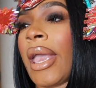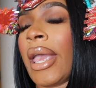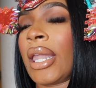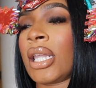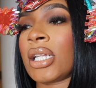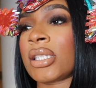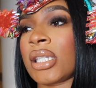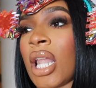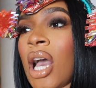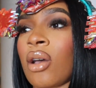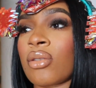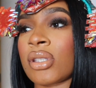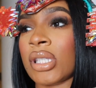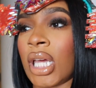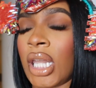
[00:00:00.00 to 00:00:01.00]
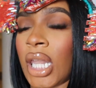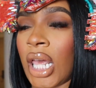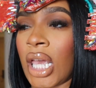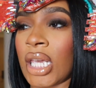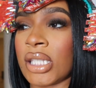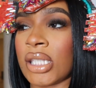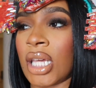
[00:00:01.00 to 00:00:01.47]
and it's now
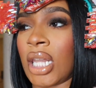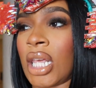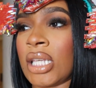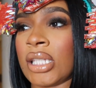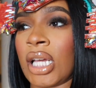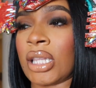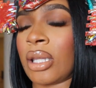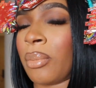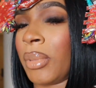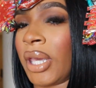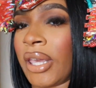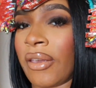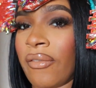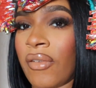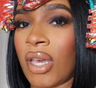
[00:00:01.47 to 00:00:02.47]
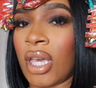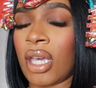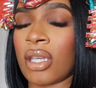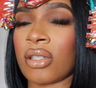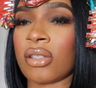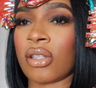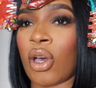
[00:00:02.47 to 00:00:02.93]
Sunday. Sunday is like the big
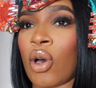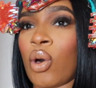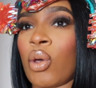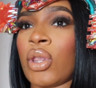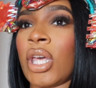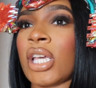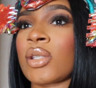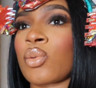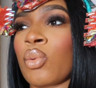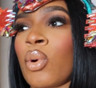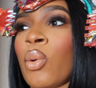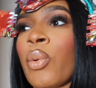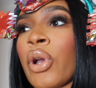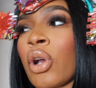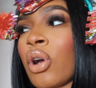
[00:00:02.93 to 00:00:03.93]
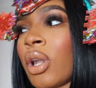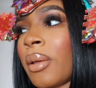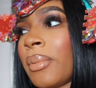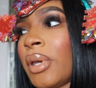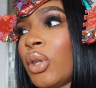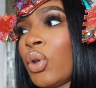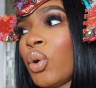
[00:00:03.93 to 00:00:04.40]
event, so that's what we're
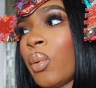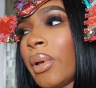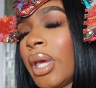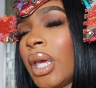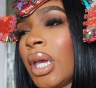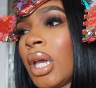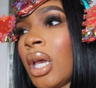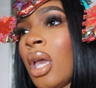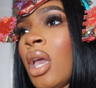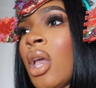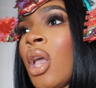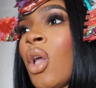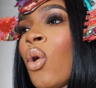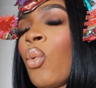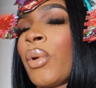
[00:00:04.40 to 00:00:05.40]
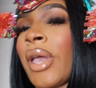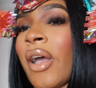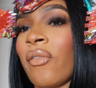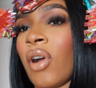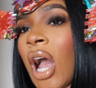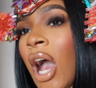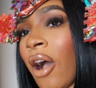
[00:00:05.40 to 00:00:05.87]
gonna be doing. We
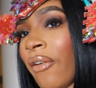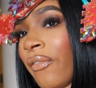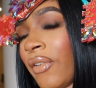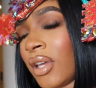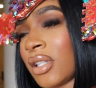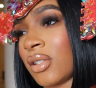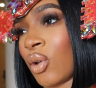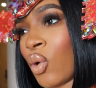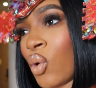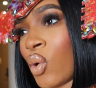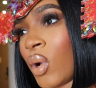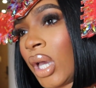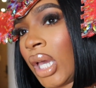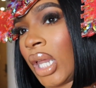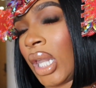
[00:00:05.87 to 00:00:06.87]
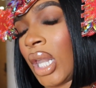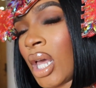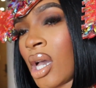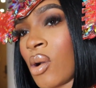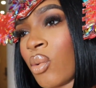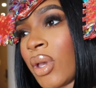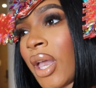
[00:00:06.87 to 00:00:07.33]
have our outfits
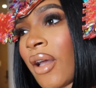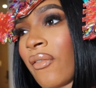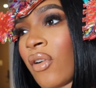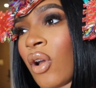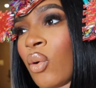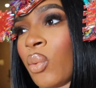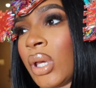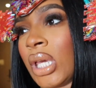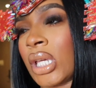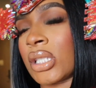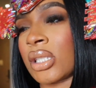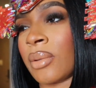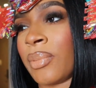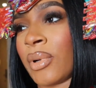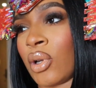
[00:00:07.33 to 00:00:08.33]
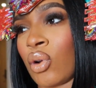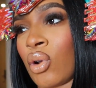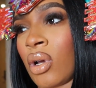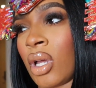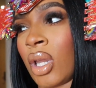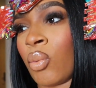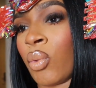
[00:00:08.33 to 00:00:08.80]
on, we have our wings to put
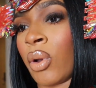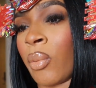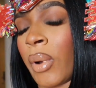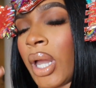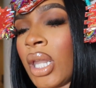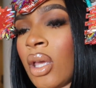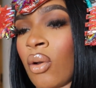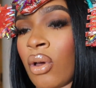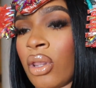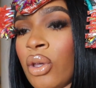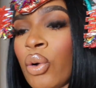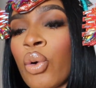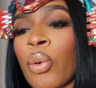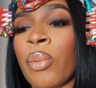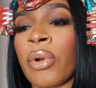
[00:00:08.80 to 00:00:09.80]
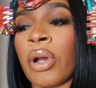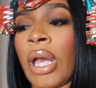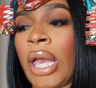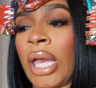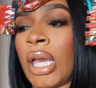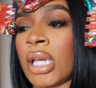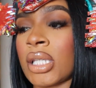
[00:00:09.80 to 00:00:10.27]
on. We're waiting on the Uber
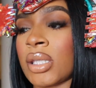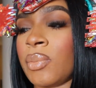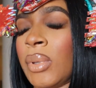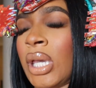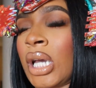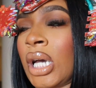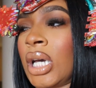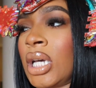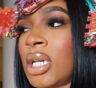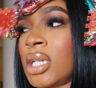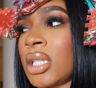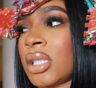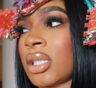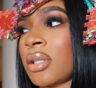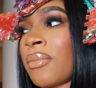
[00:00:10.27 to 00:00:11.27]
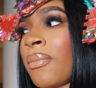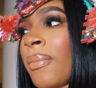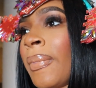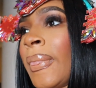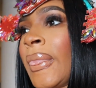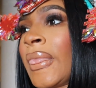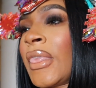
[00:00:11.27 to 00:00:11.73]
X because
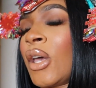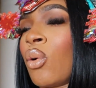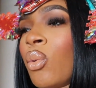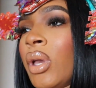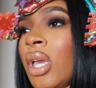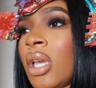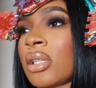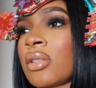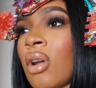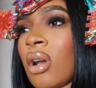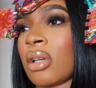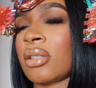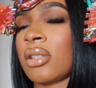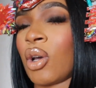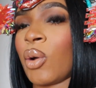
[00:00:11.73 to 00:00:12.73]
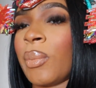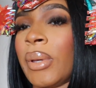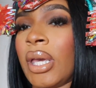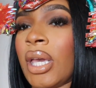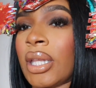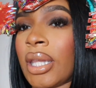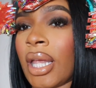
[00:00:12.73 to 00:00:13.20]
the wings are so
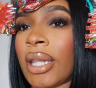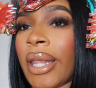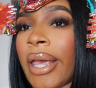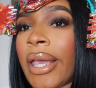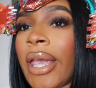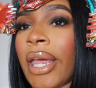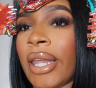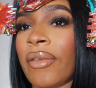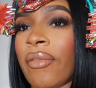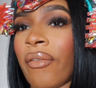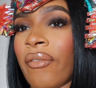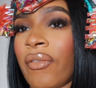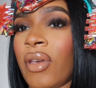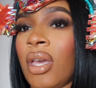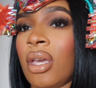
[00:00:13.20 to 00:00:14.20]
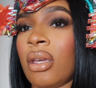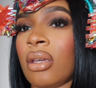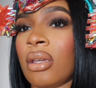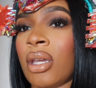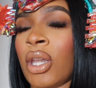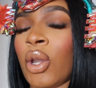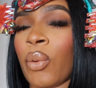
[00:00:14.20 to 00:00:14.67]
big that they can't even fit
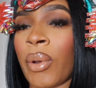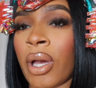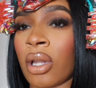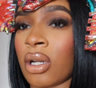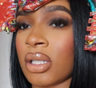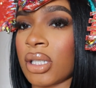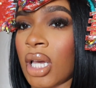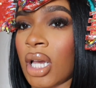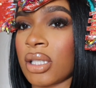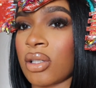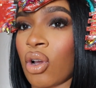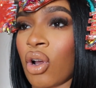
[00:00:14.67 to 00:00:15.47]
in a regular size